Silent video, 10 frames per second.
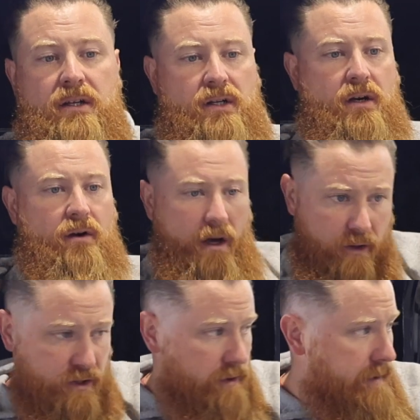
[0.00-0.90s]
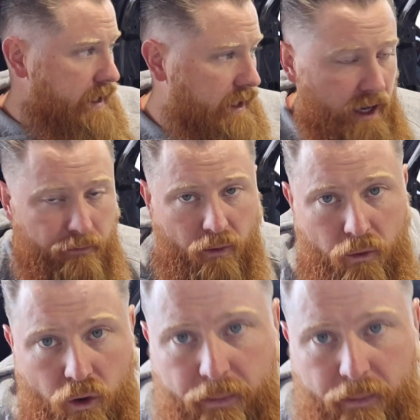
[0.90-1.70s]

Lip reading: So I also made a couple more